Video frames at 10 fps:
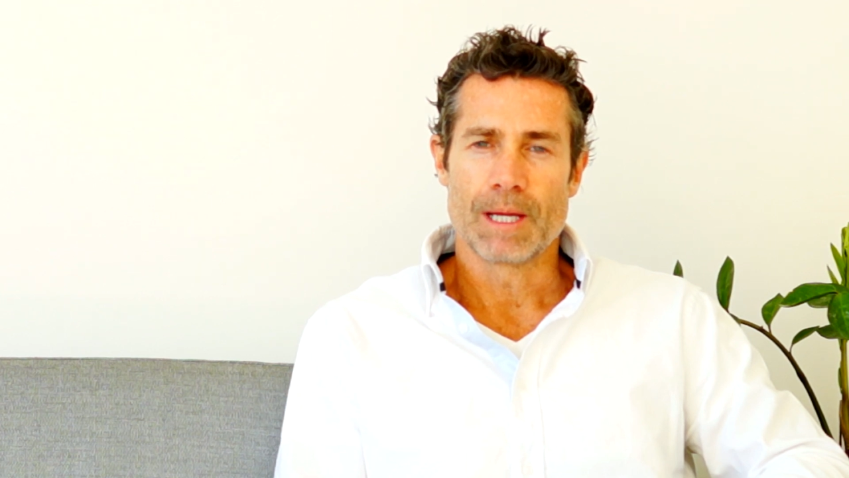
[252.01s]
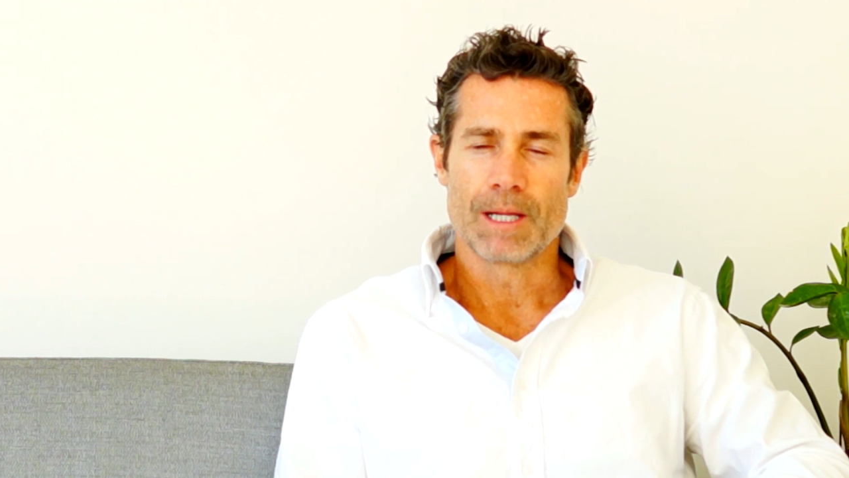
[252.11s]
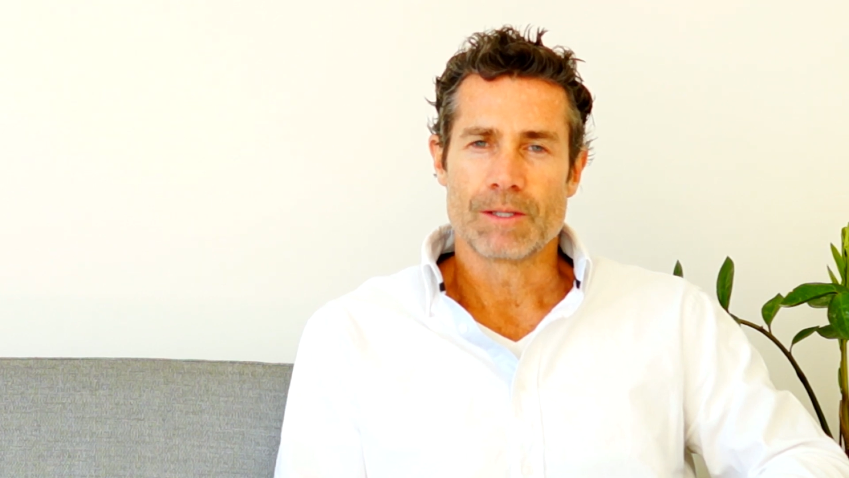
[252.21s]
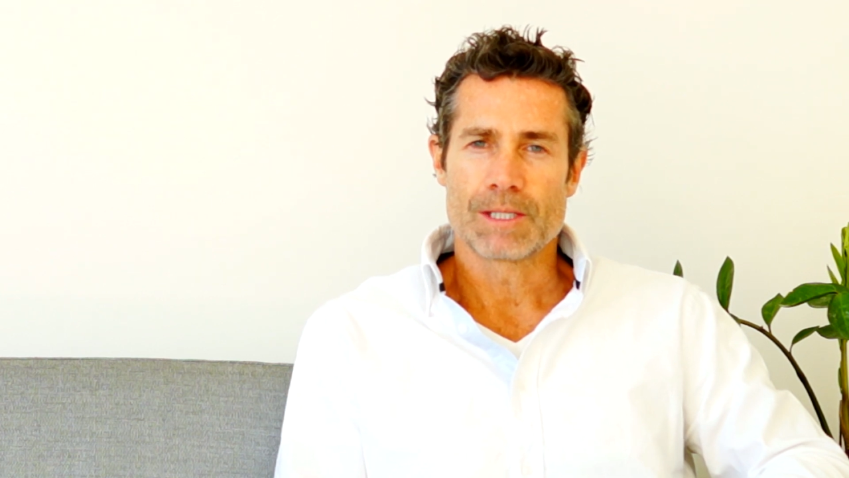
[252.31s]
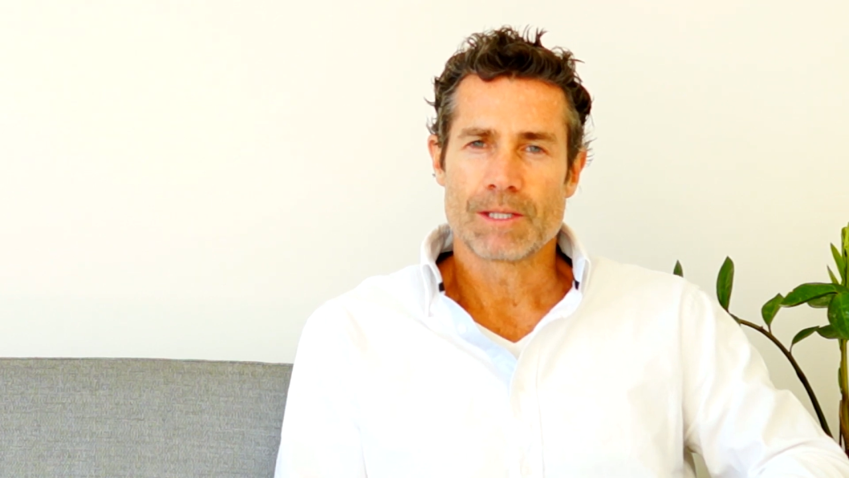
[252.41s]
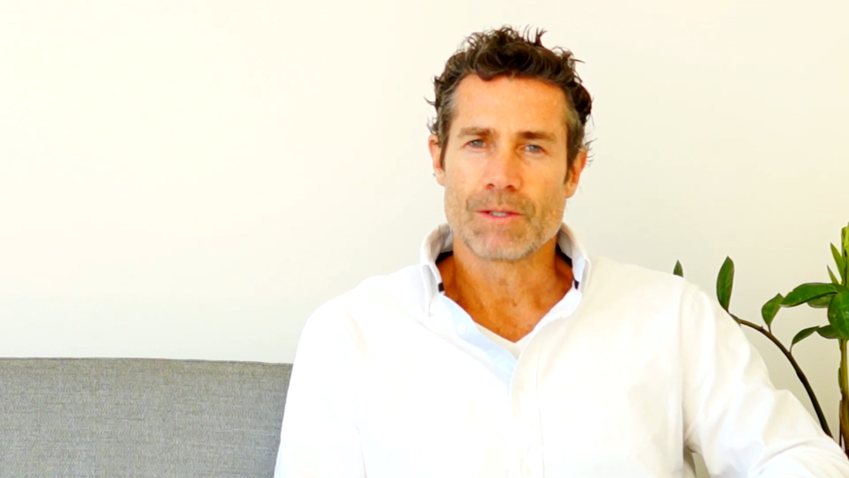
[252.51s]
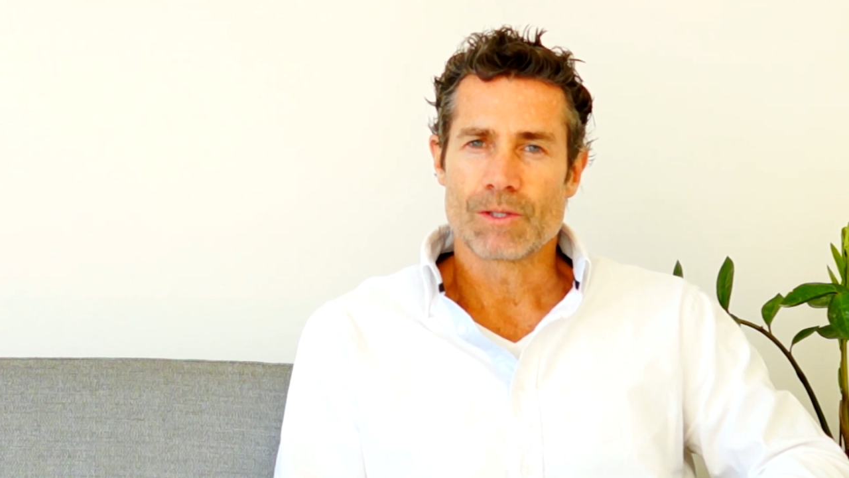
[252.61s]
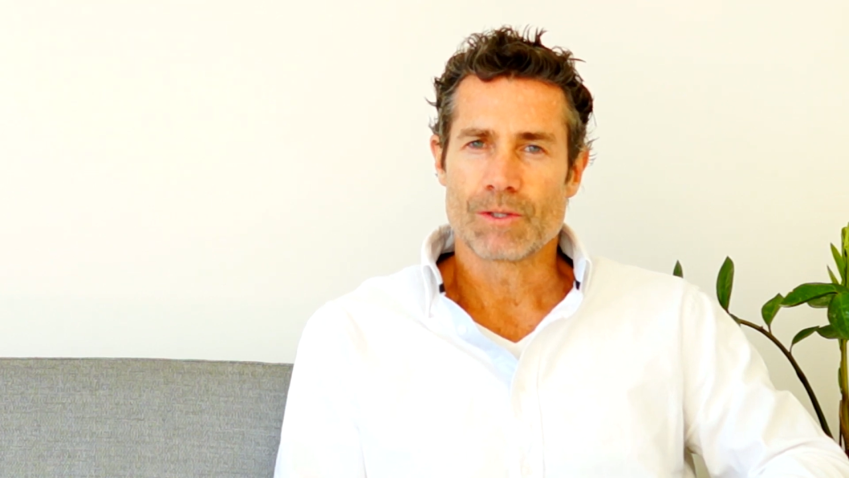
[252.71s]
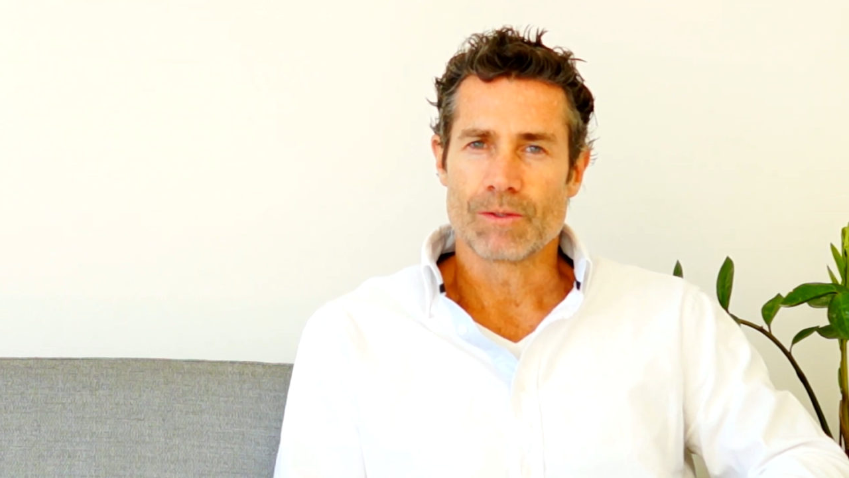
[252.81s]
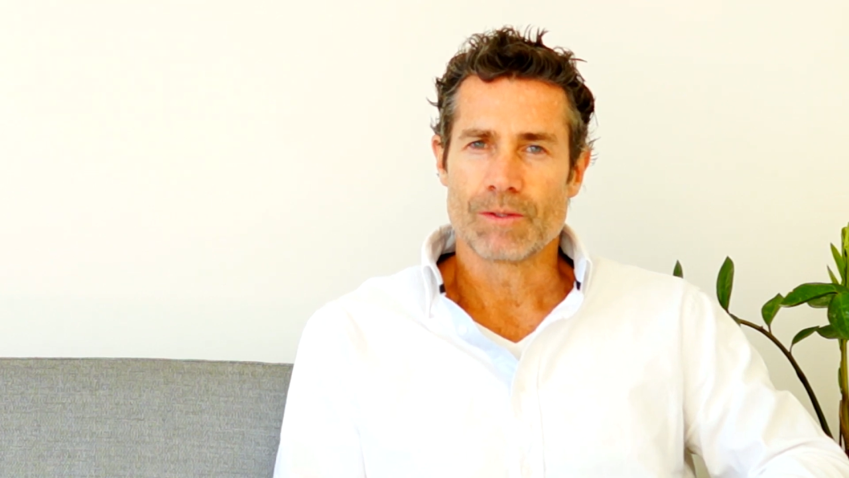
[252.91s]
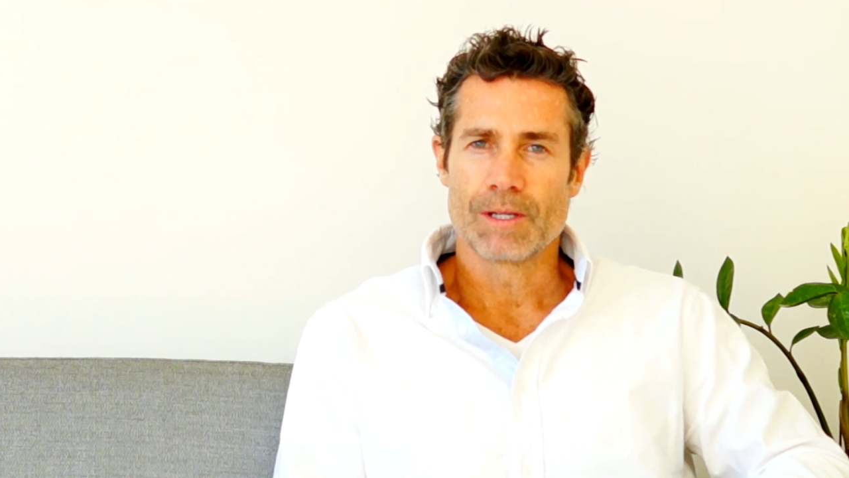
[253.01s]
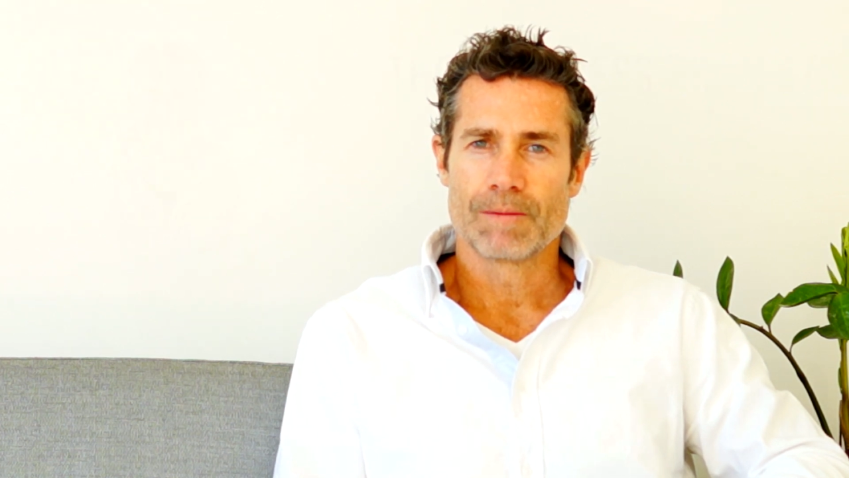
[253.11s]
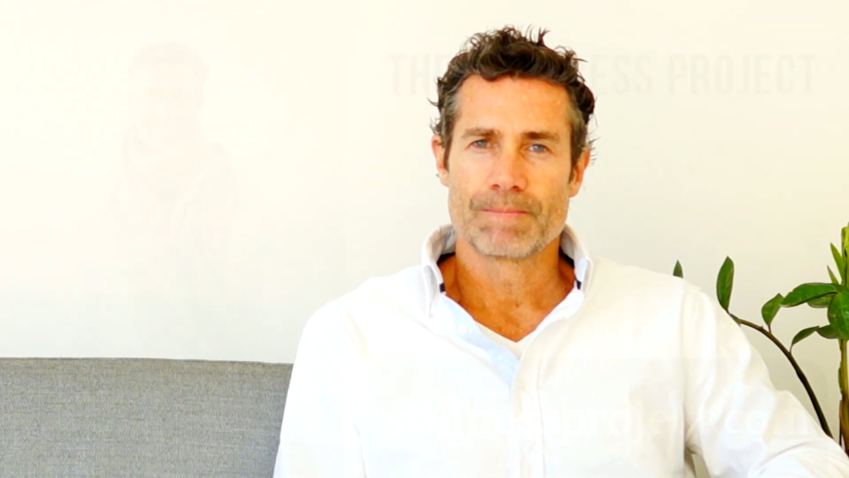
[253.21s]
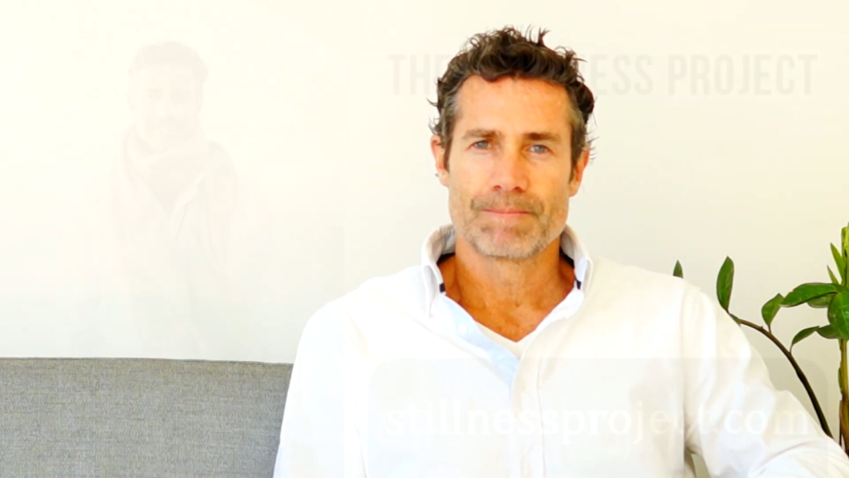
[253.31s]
and see you soon.